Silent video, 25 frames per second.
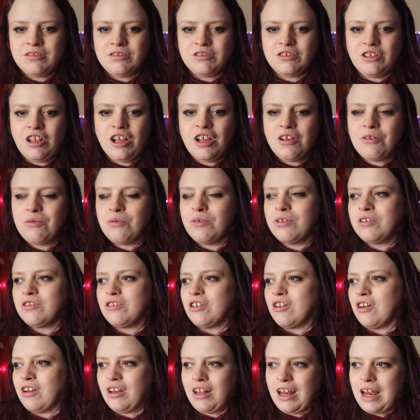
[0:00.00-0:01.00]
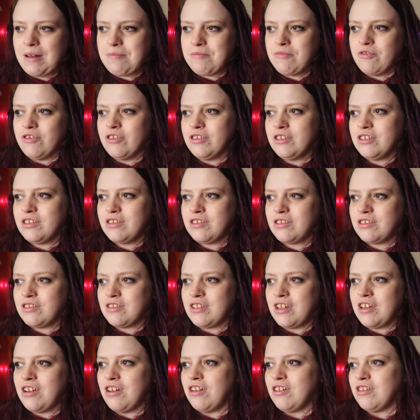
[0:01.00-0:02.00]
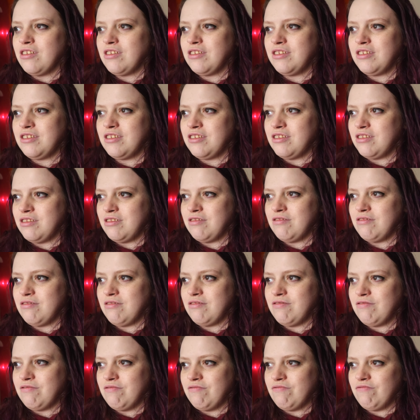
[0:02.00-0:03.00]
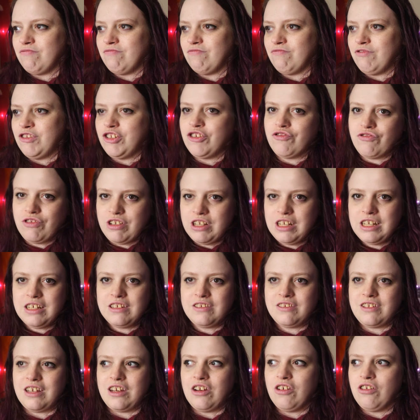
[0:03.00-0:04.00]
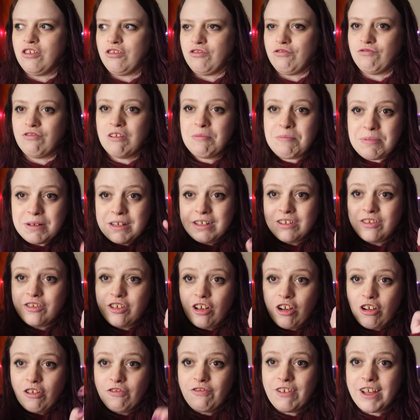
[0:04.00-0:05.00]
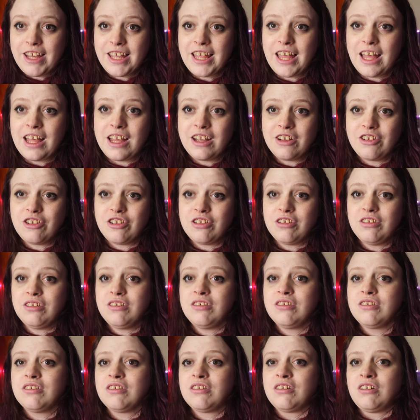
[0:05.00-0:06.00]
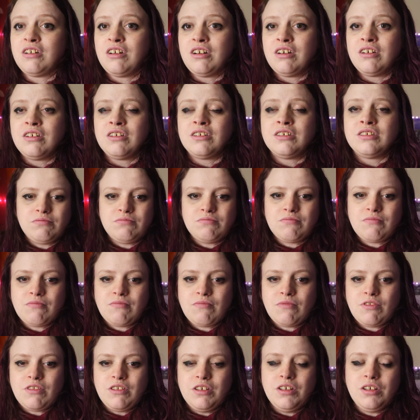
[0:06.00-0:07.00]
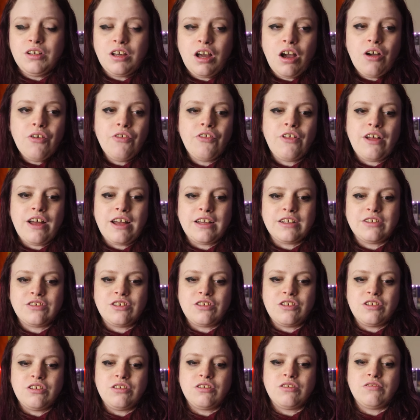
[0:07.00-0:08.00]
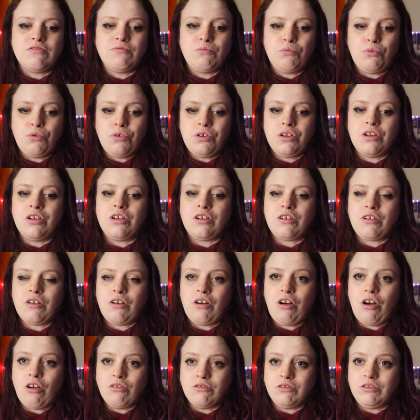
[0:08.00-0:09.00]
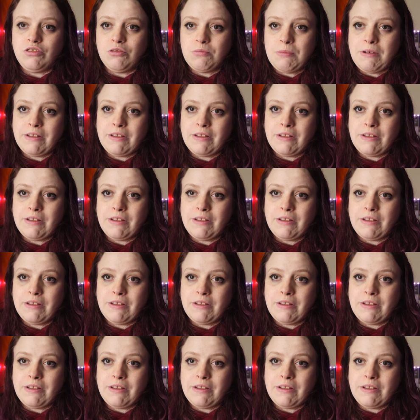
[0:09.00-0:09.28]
Psych wards aren't glamorous. They're not retreats. They're not a grippy sort of vacation. You go there so you can work on your